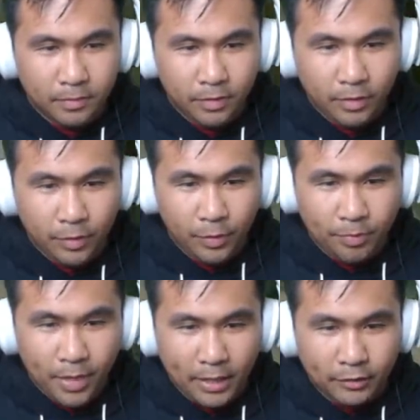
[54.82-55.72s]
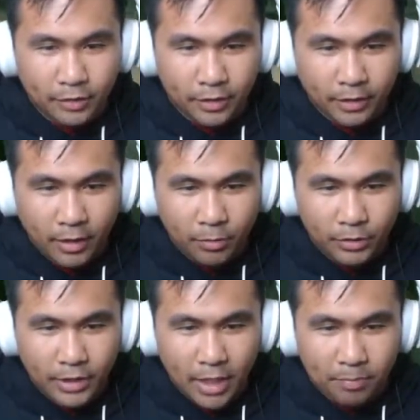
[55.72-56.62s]
Oh you bastard. I was
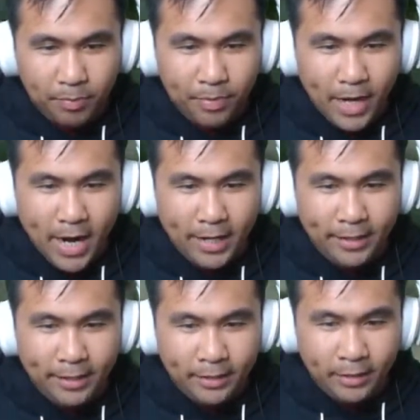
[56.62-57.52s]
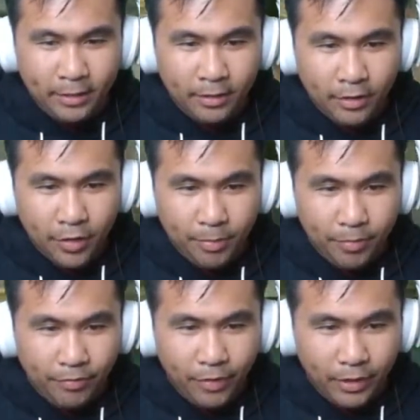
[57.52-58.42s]
not prepared! be
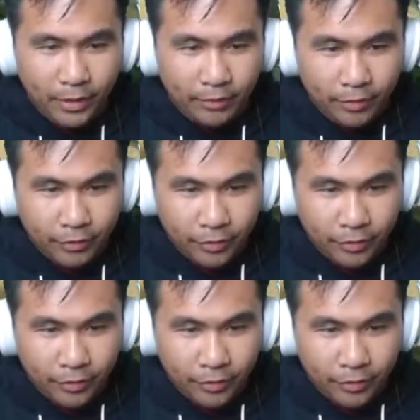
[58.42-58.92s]
fought like this.